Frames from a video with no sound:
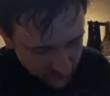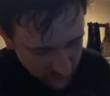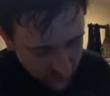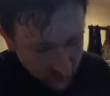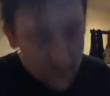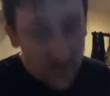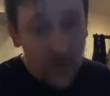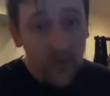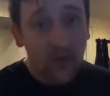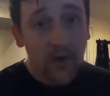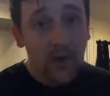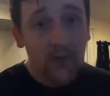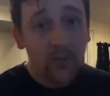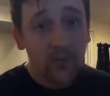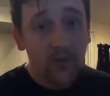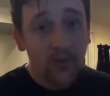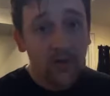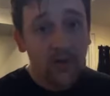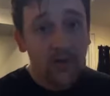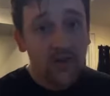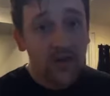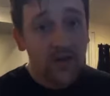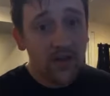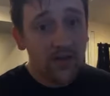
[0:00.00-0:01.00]
By the way,
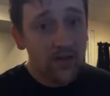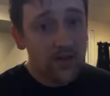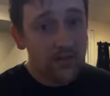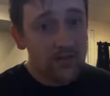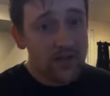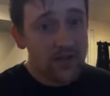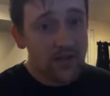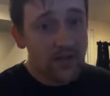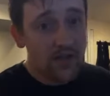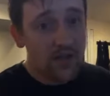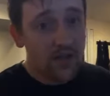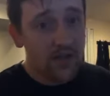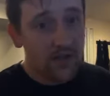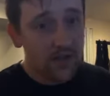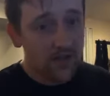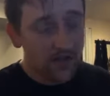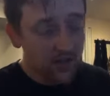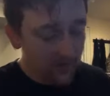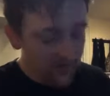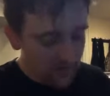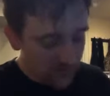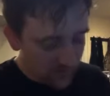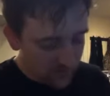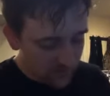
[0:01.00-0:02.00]
Brooke Tyler, I'm seeing a lot of
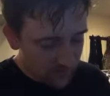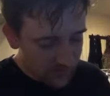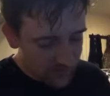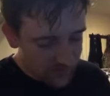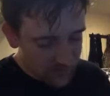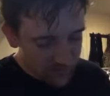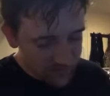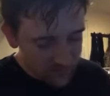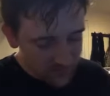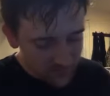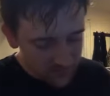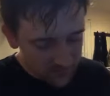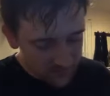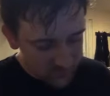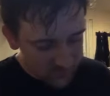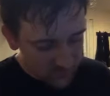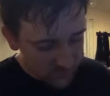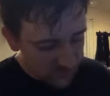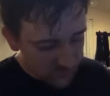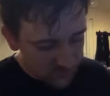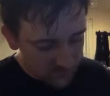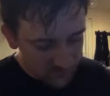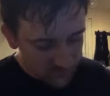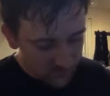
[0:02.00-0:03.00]
33s in this book.
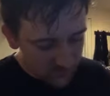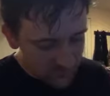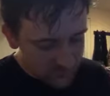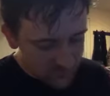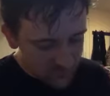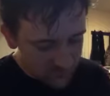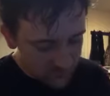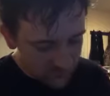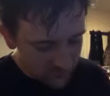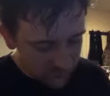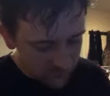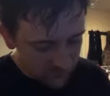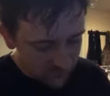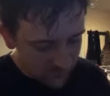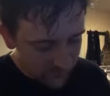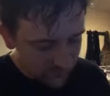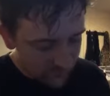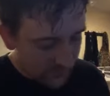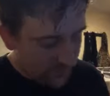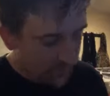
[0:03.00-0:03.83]
I don't know what's up with that.